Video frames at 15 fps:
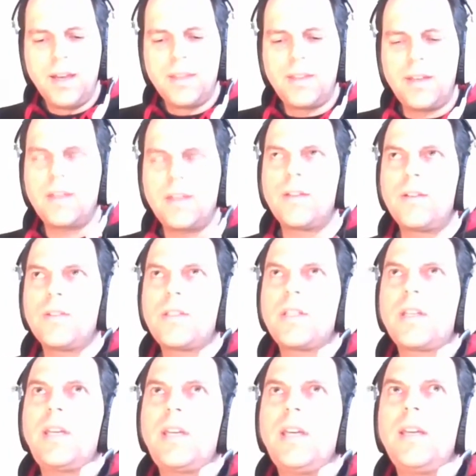There, there is
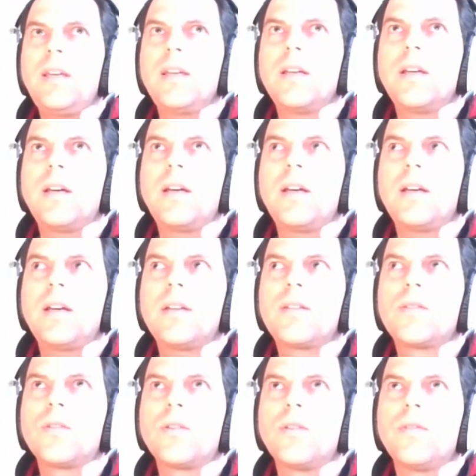a key
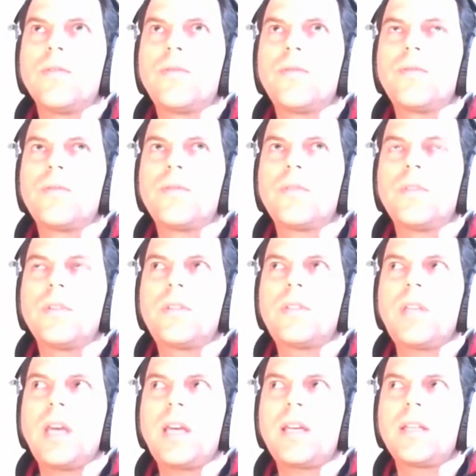sort of
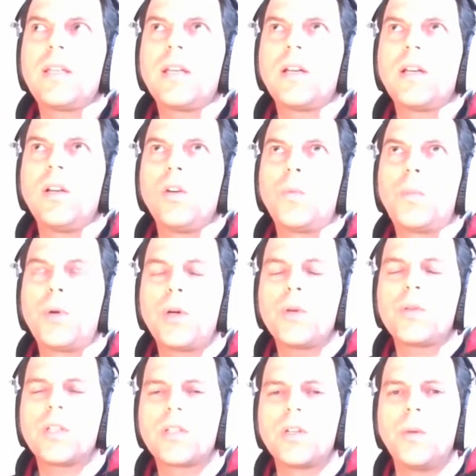technical or
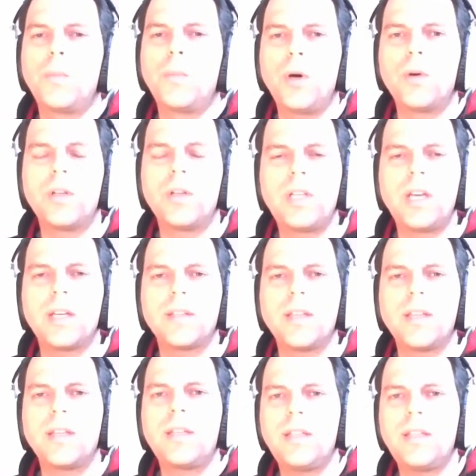process component here
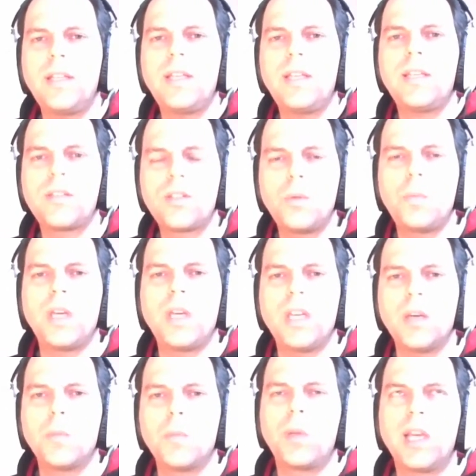that needs to be
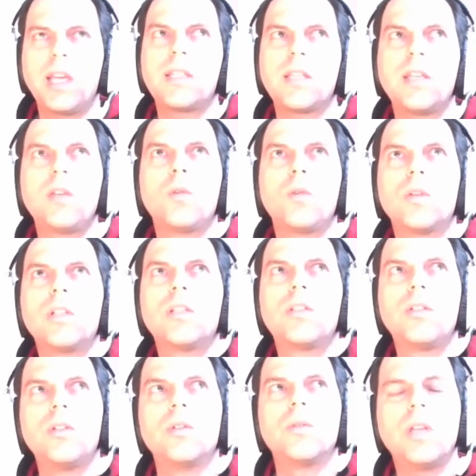in place in order to
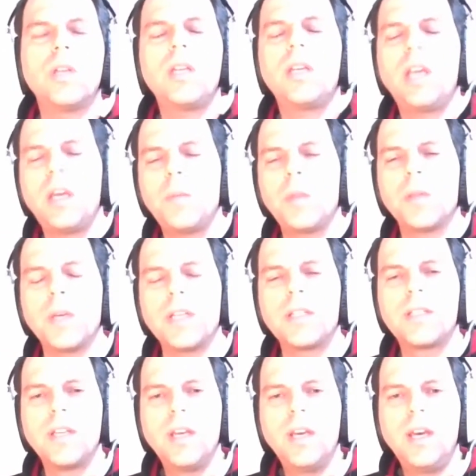do the
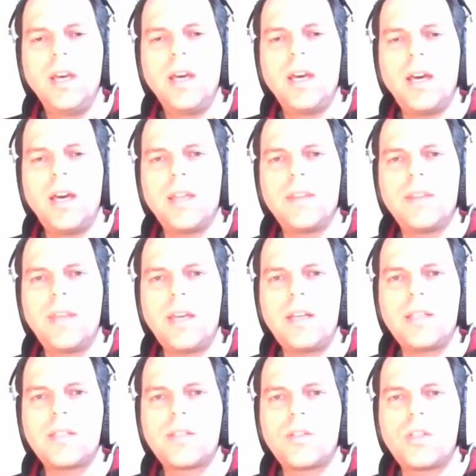enablement and that
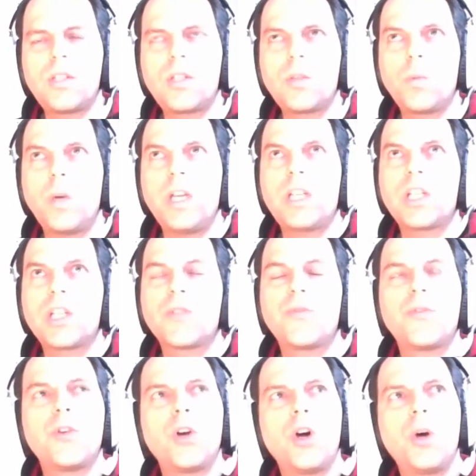is to switch
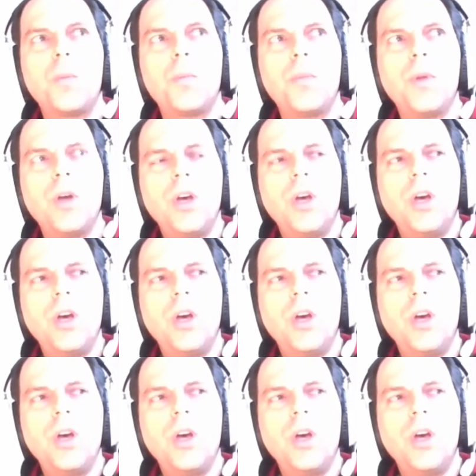from